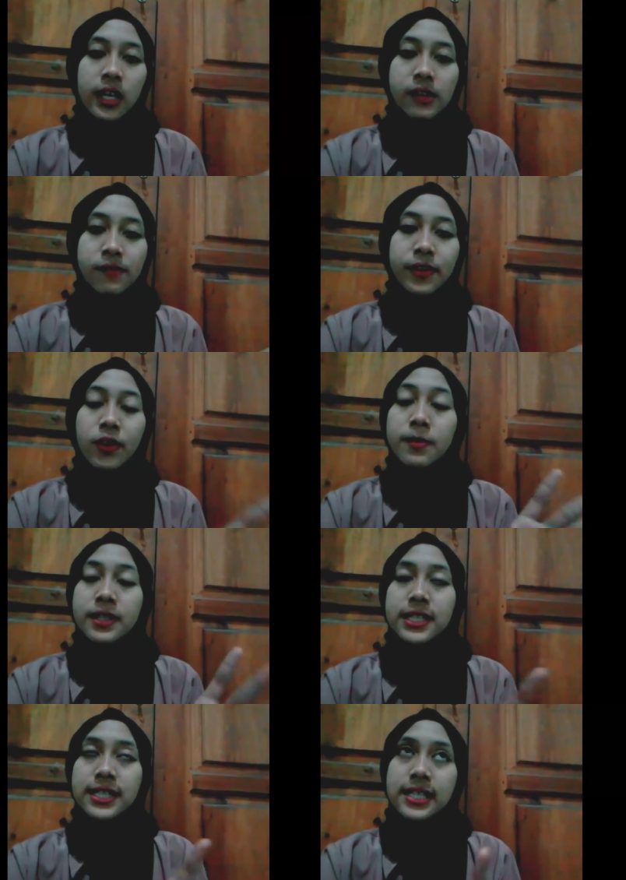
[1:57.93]

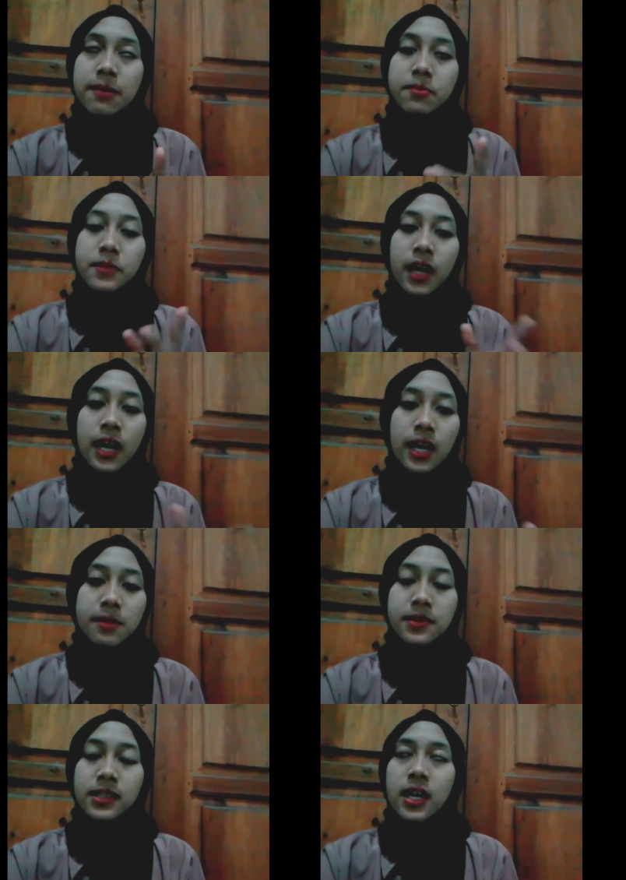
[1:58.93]
Environment is
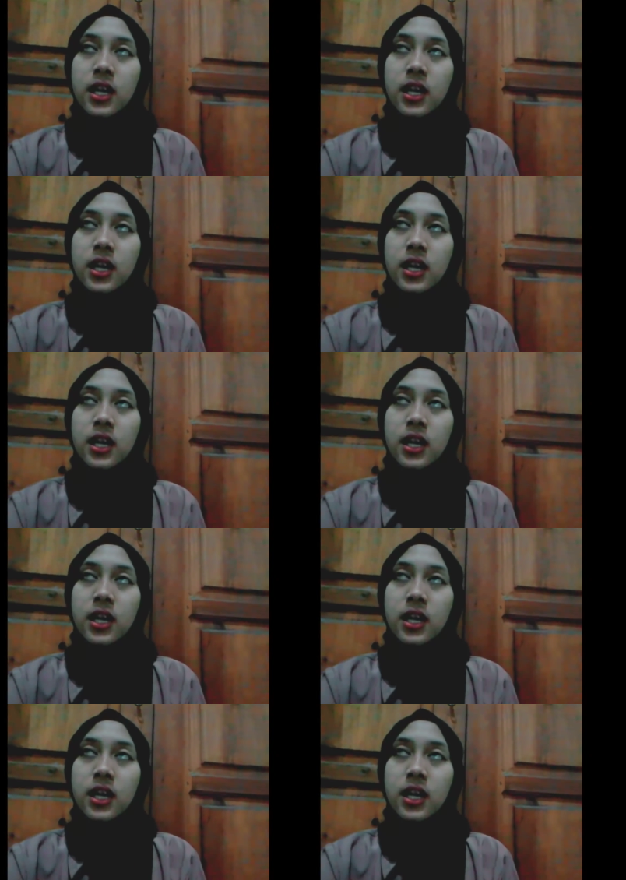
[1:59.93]
sometimes